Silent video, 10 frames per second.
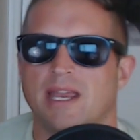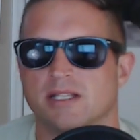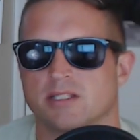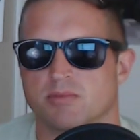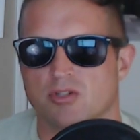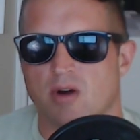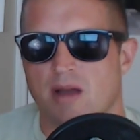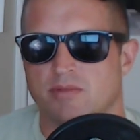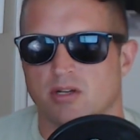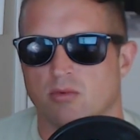subscribe
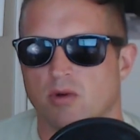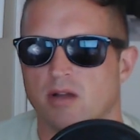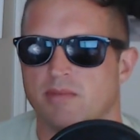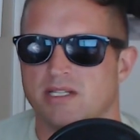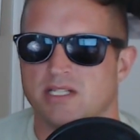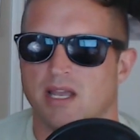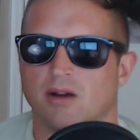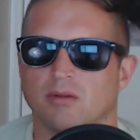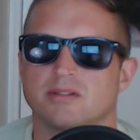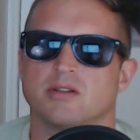to a rugby
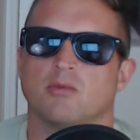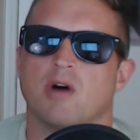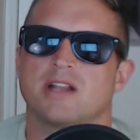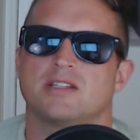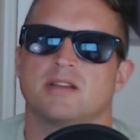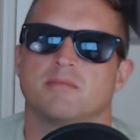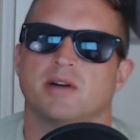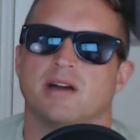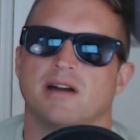channel to watch it. But